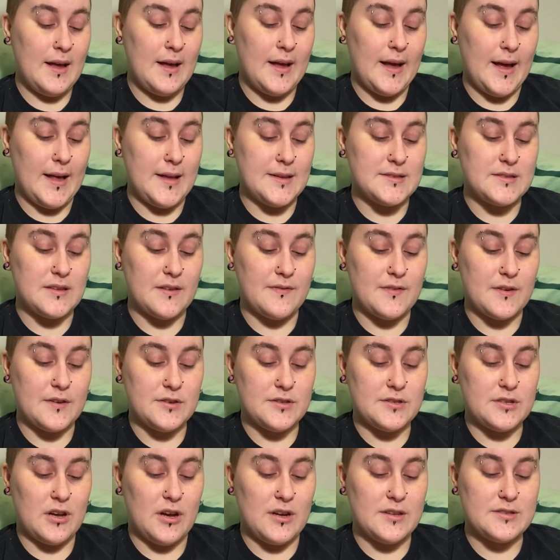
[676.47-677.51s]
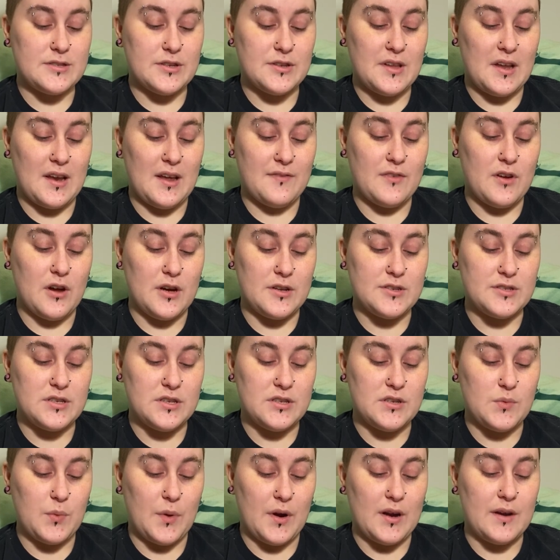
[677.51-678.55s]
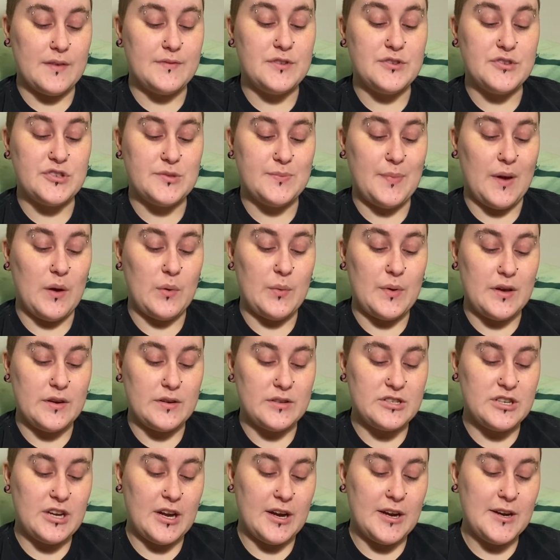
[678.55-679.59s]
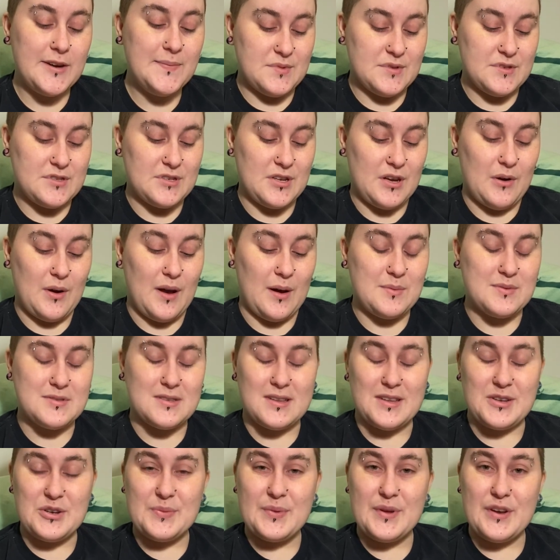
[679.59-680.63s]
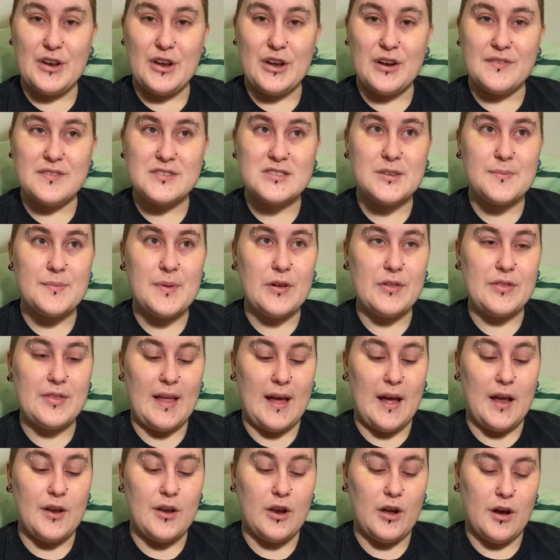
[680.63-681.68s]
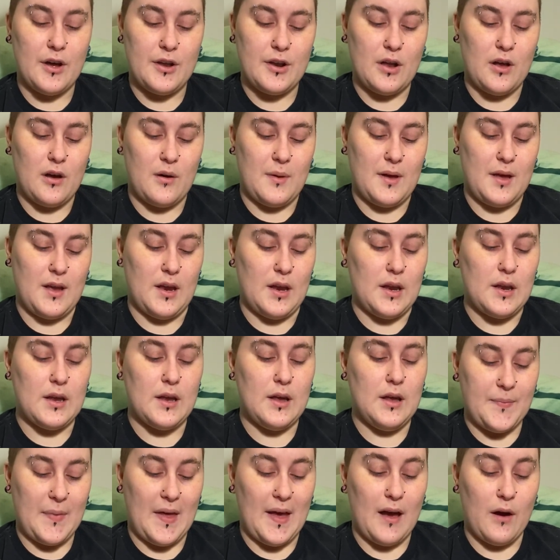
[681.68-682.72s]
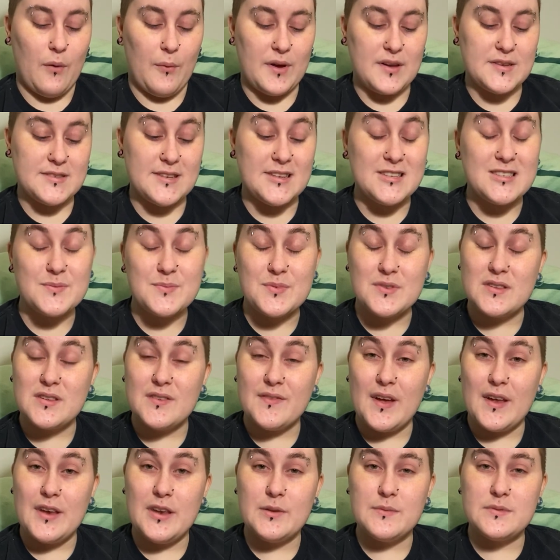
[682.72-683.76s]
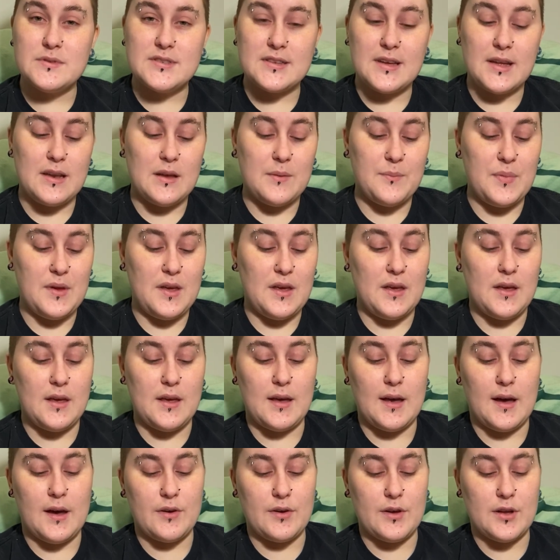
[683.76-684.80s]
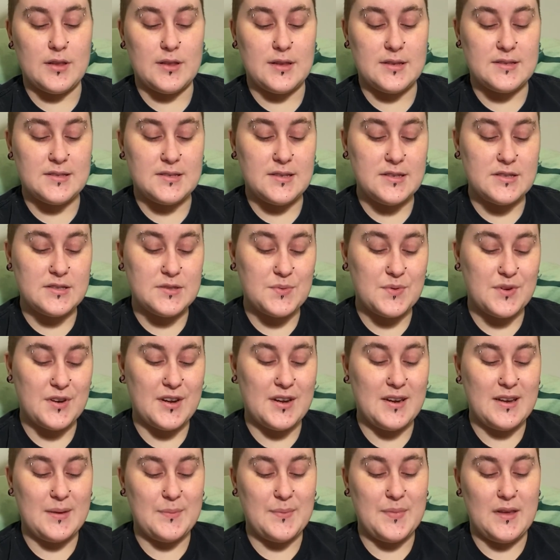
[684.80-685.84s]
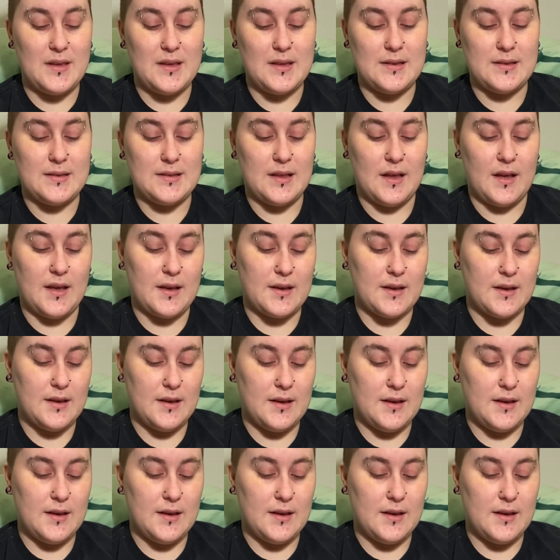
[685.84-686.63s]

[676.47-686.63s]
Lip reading: It's the first concert that I've gone to where I've used my wheelchair, so I was a little bit nervous about that, not knowing how accessible the venue was gonna be, how good the seats were gonna be, like